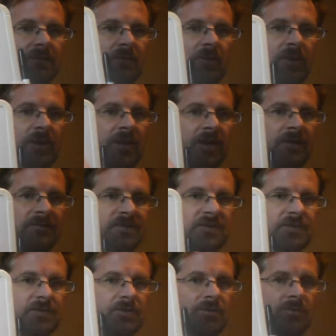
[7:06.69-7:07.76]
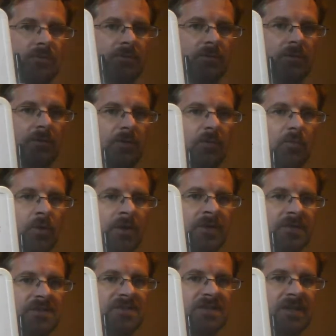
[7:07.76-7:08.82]
Or you can have 2 or 1
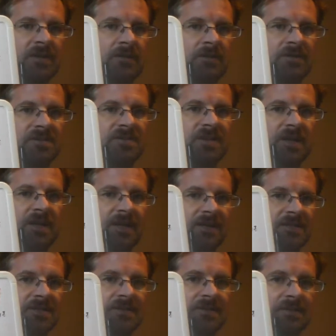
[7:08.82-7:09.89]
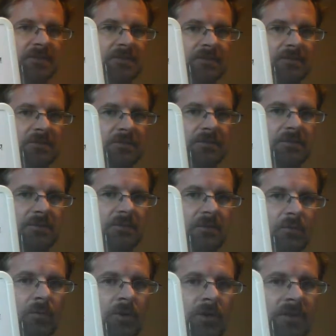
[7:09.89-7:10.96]
in the center on the sides
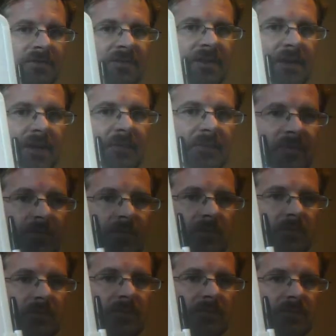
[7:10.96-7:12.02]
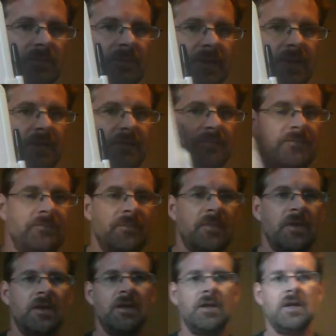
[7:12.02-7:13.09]
or 1 on top, okay?
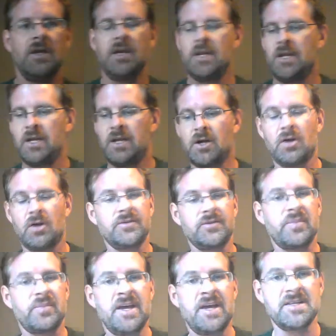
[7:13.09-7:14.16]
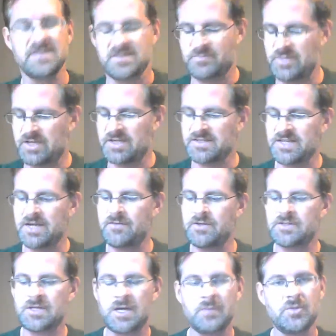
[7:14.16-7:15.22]
It all depends, because
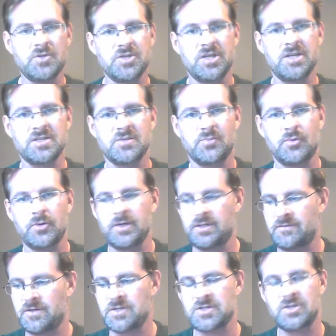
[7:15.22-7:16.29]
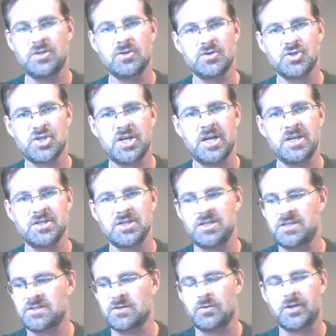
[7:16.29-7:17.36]
every time you change your point division, you're
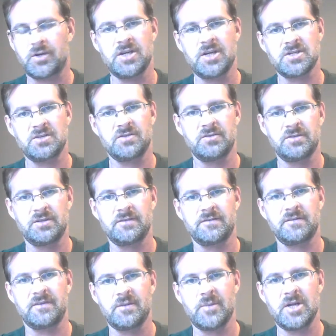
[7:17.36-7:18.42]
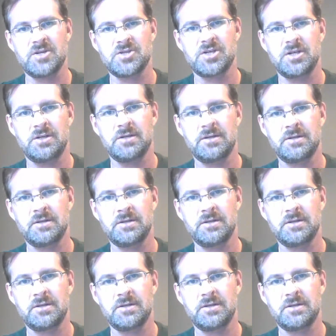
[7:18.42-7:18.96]
changing its location to a different dimension.